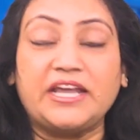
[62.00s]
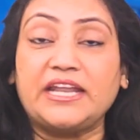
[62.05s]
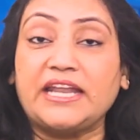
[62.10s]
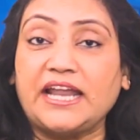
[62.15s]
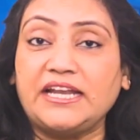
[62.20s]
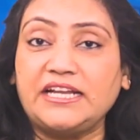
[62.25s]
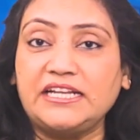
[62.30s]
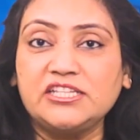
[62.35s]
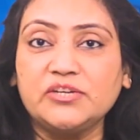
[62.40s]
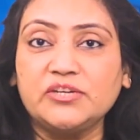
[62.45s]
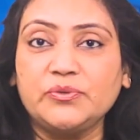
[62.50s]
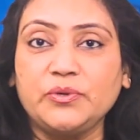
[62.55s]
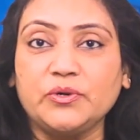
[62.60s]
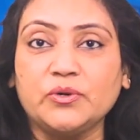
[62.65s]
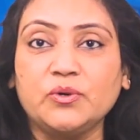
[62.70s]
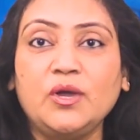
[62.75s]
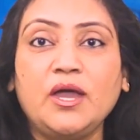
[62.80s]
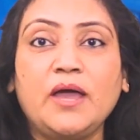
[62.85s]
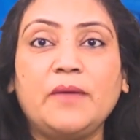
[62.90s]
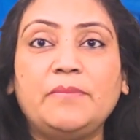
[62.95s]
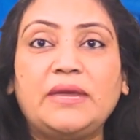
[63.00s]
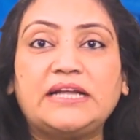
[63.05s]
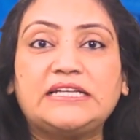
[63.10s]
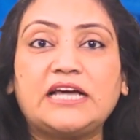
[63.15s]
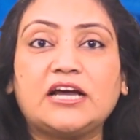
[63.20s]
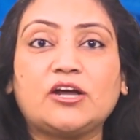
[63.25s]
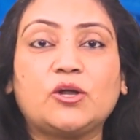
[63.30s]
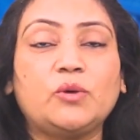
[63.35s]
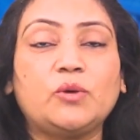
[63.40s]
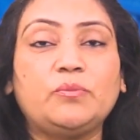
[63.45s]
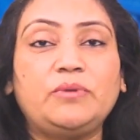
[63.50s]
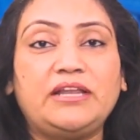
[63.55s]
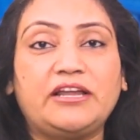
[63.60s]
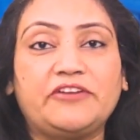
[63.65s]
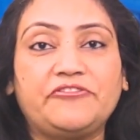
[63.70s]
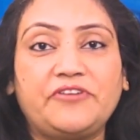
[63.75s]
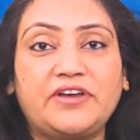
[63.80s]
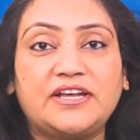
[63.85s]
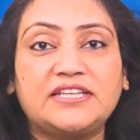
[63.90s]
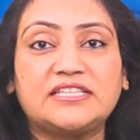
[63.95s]
In an interview, Meta Global
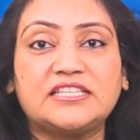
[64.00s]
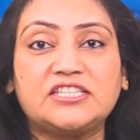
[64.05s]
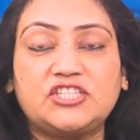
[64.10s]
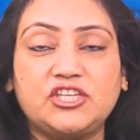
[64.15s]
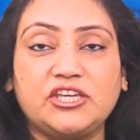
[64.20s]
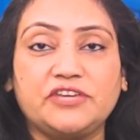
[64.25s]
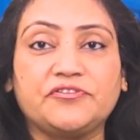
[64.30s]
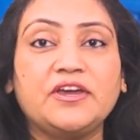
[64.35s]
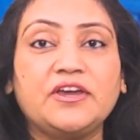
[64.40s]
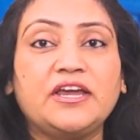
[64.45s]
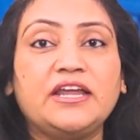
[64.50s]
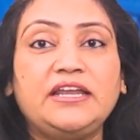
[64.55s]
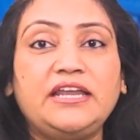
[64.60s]
Affairs Chief